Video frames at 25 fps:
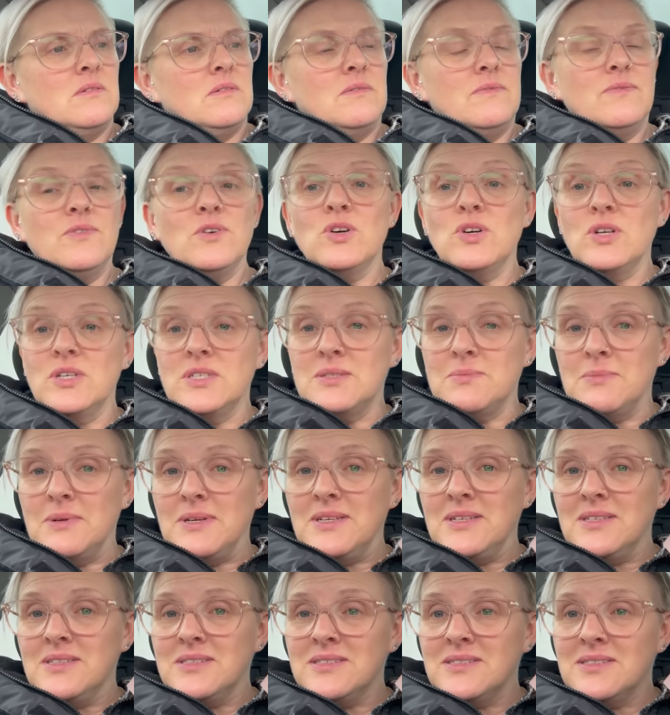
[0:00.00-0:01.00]
for Christmas.
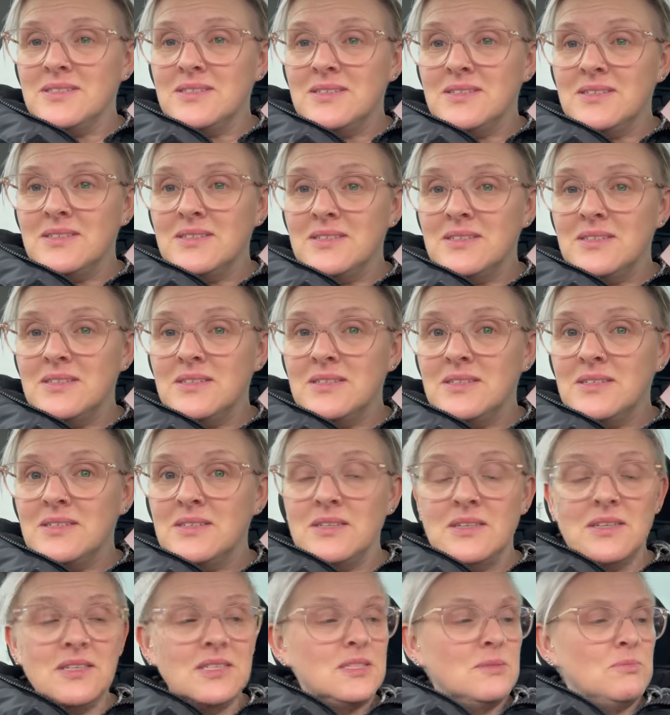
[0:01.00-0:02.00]

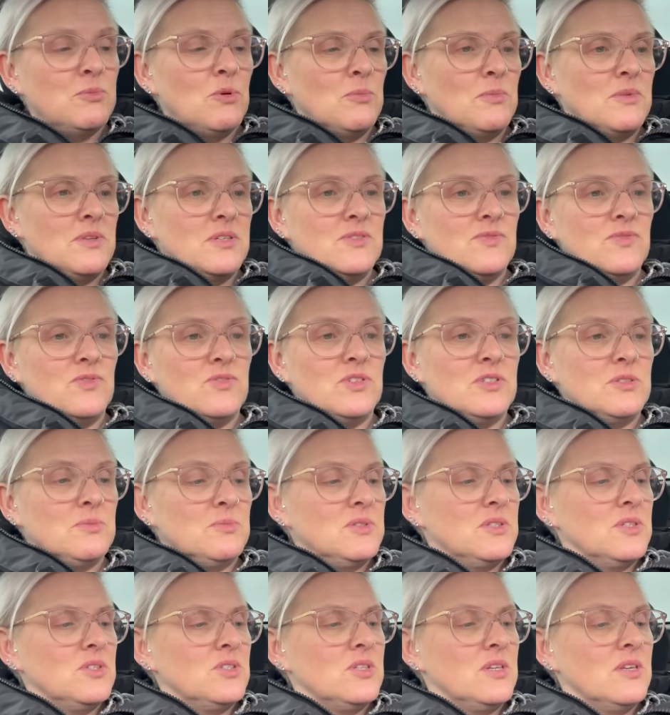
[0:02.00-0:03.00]
Lizzie bought me this for
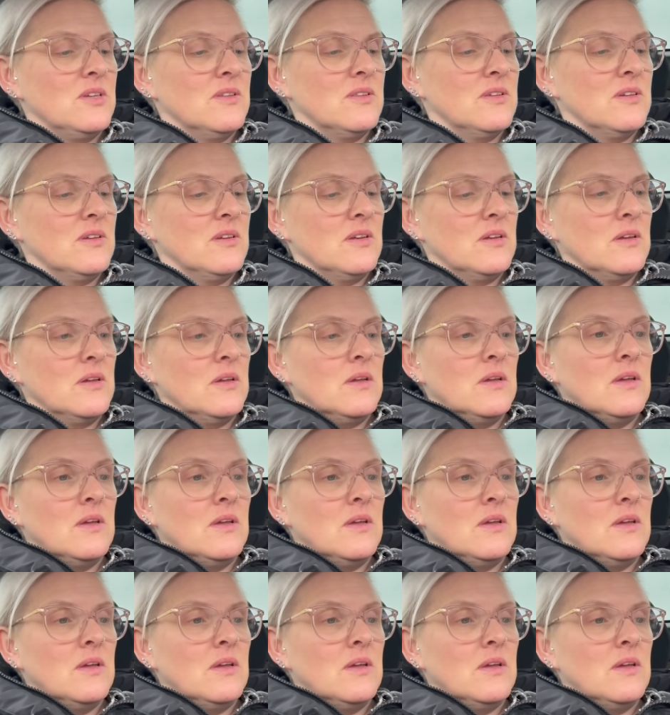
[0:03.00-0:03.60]
Christmas, actually, I think.